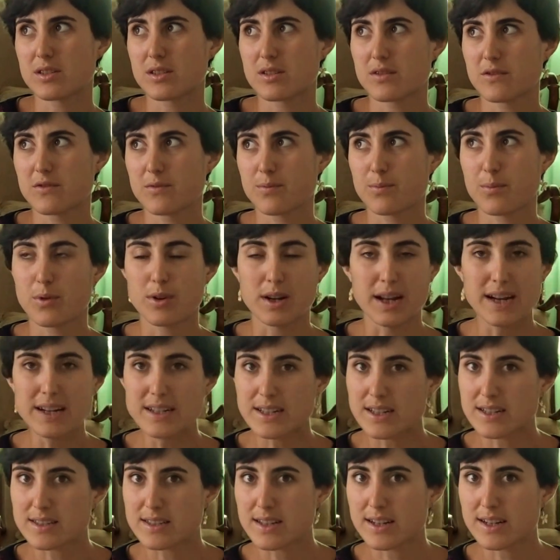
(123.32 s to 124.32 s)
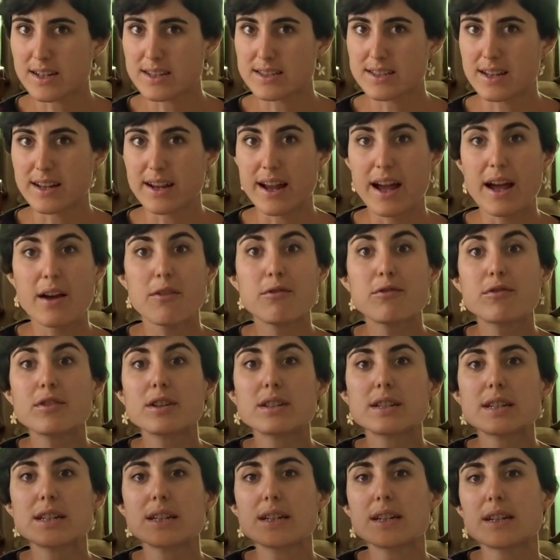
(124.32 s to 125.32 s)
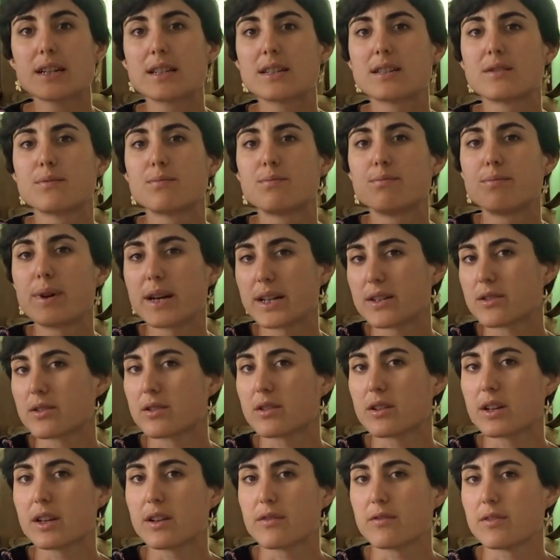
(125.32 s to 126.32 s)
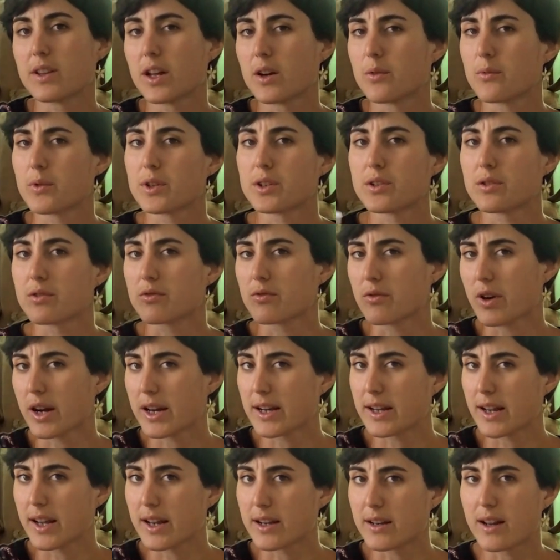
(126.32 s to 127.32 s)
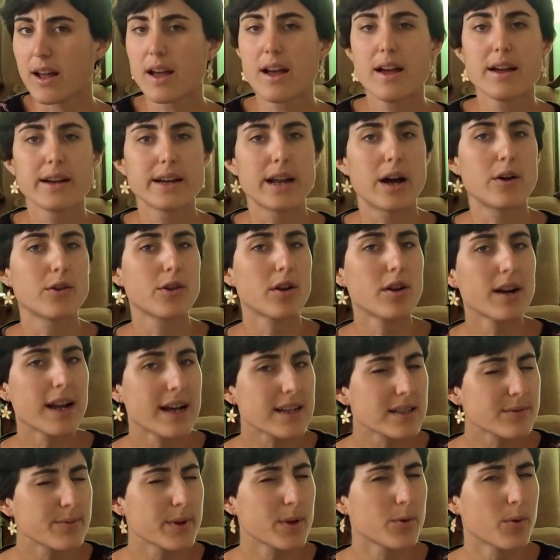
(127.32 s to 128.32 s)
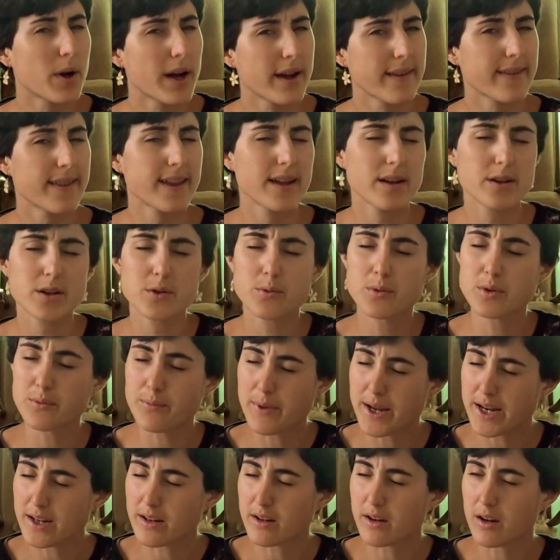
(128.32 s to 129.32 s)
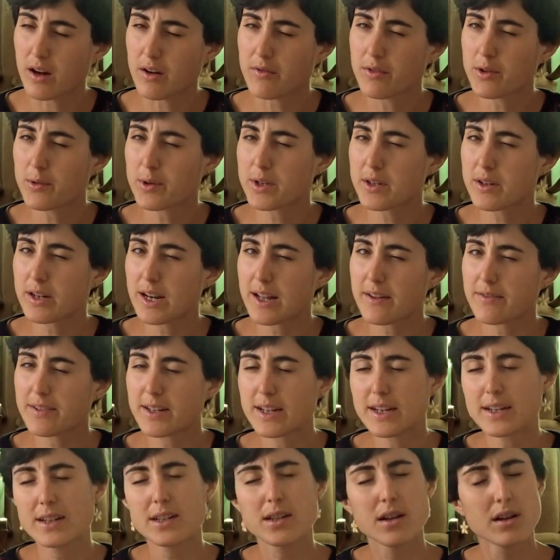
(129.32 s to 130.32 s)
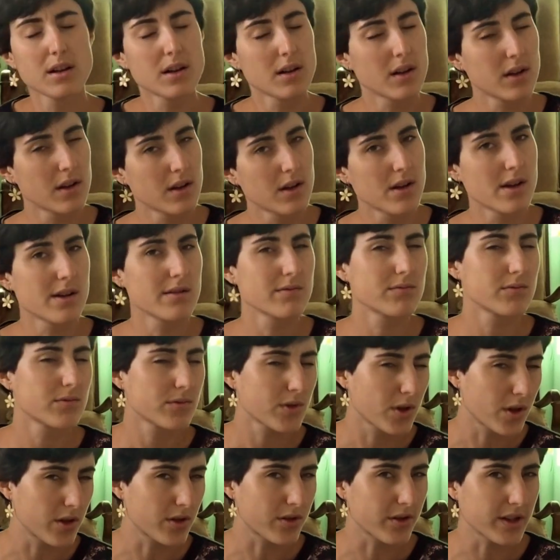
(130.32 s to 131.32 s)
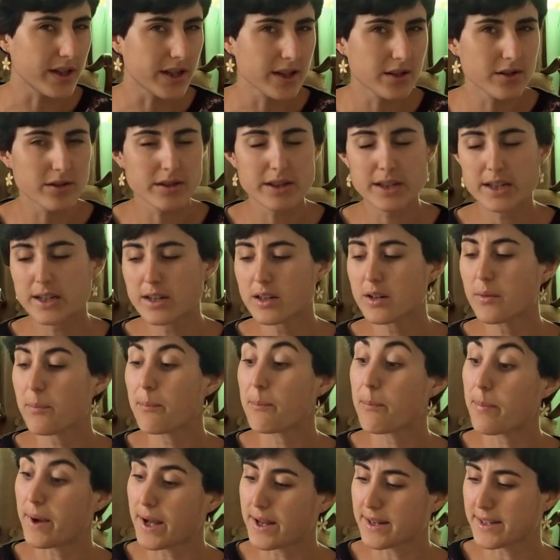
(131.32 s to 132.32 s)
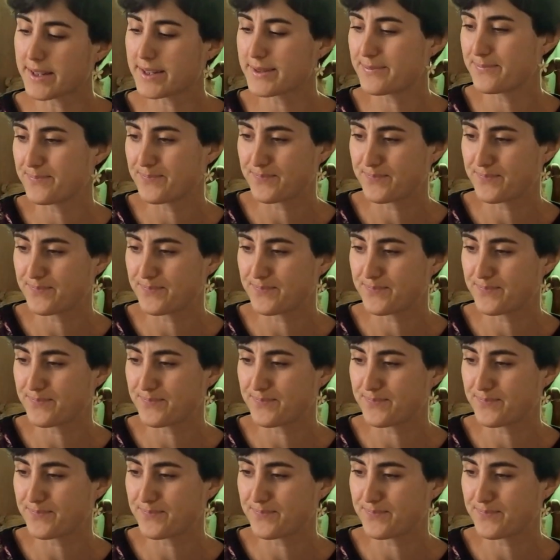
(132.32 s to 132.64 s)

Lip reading: of politeness, I guess. Like, everything is better if done with your right hand. Now, don't ask me why then you would make the coffee with your left hand. Contradictory here, but